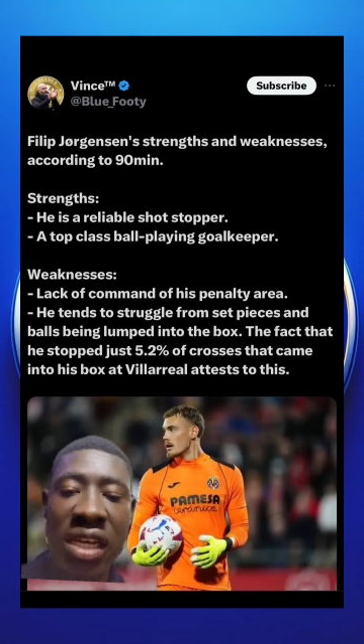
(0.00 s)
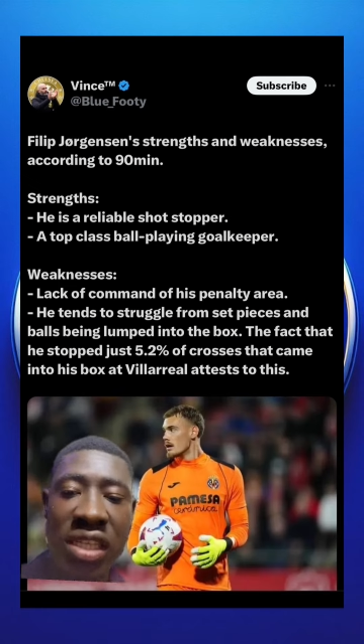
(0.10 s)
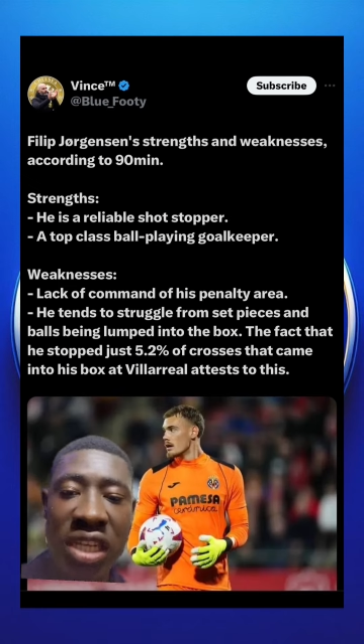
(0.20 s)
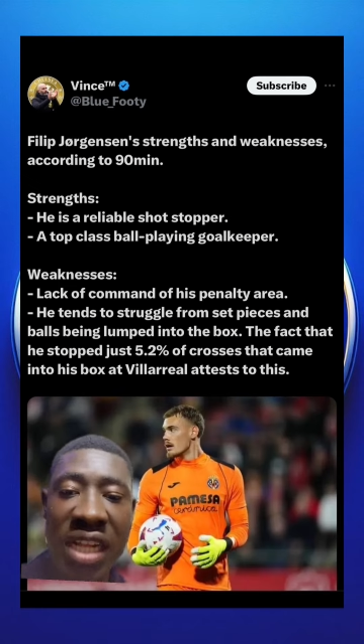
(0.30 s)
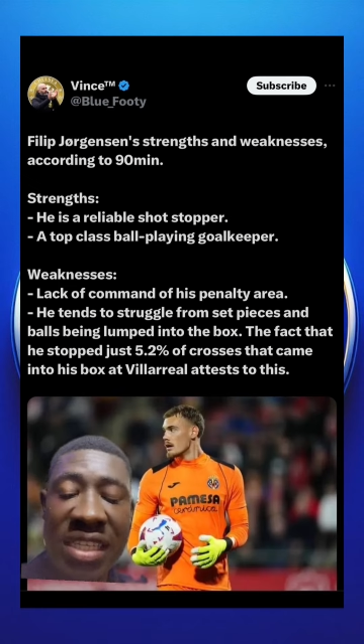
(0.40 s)

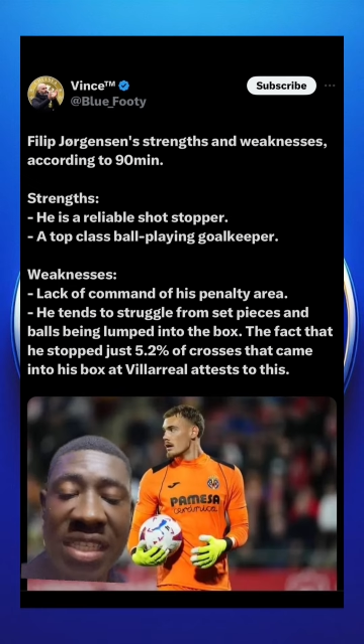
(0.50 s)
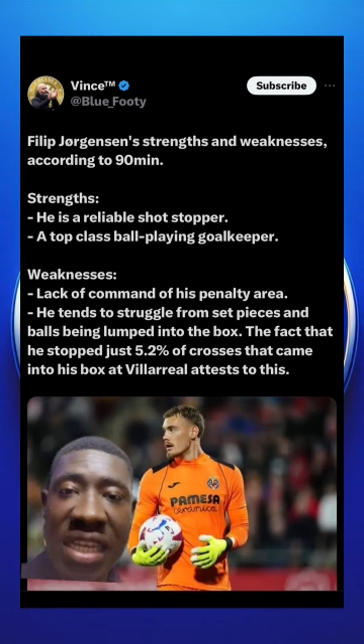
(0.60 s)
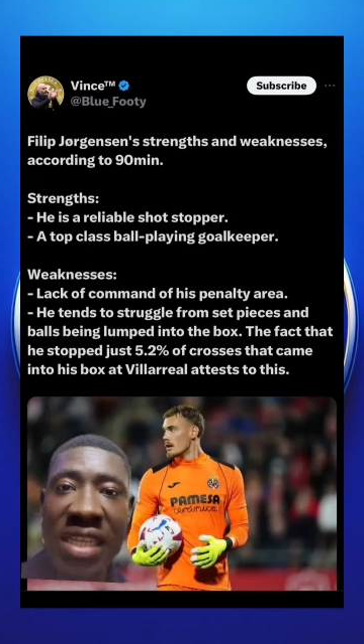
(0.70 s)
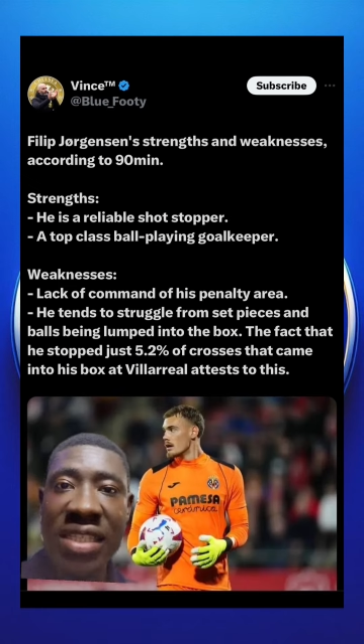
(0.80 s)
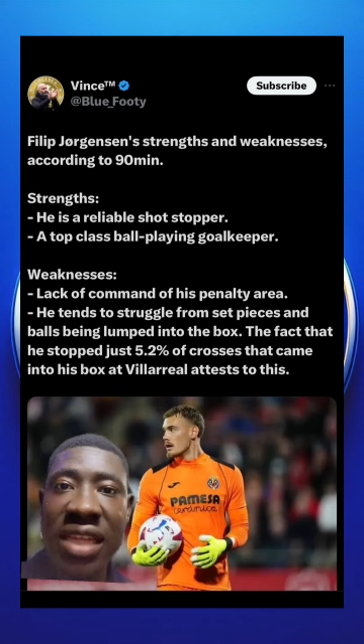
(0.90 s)
Chelsea,
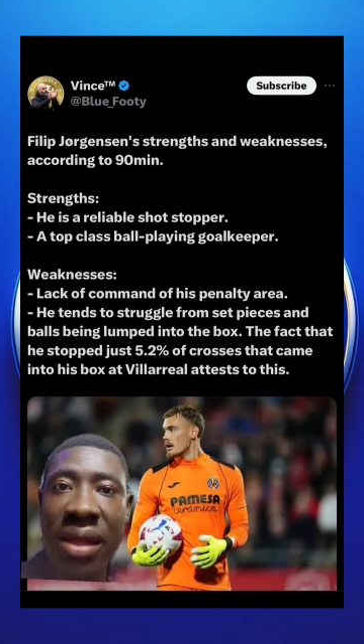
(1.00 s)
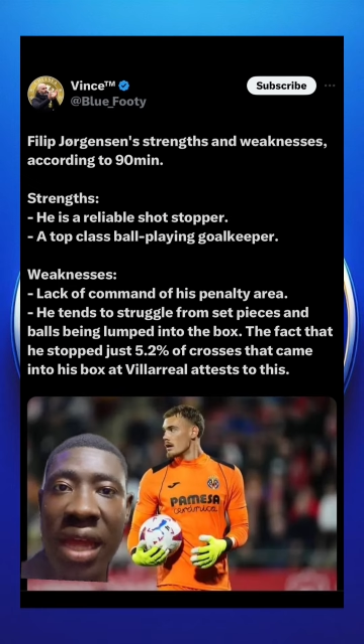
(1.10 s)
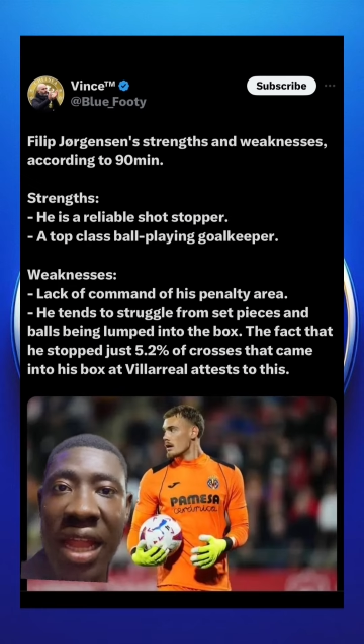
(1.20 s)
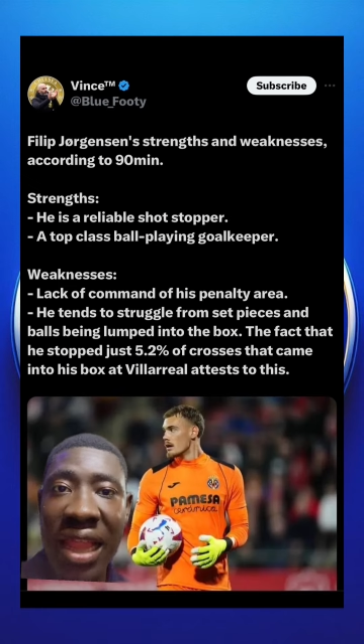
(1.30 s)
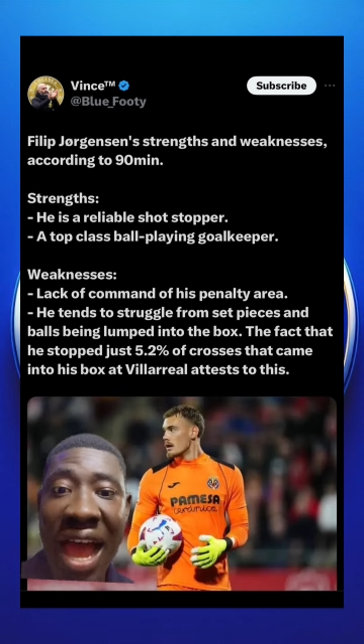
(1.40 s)
since
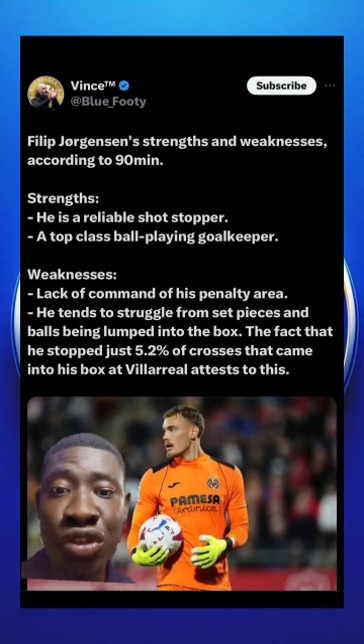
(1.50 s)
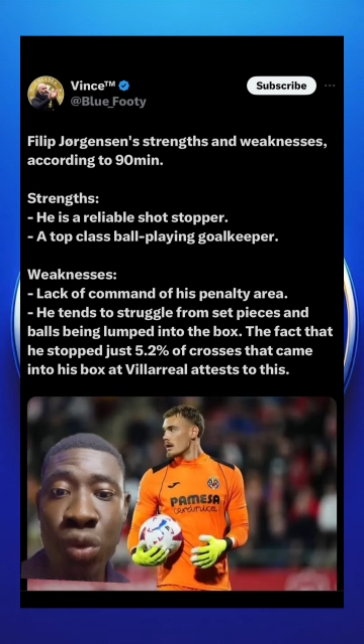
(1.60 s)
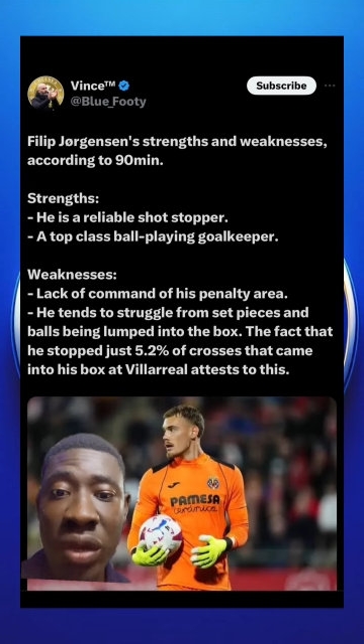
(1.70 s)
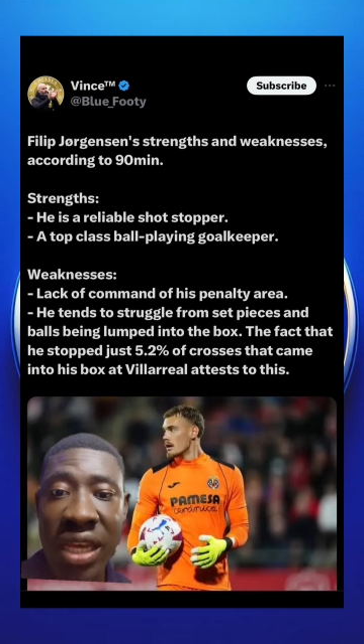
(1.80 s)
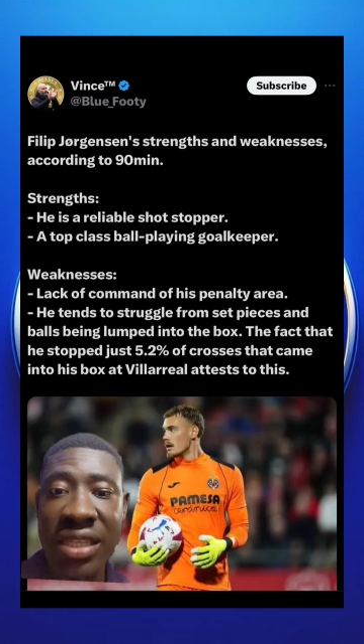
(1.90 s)
the, uh, last week,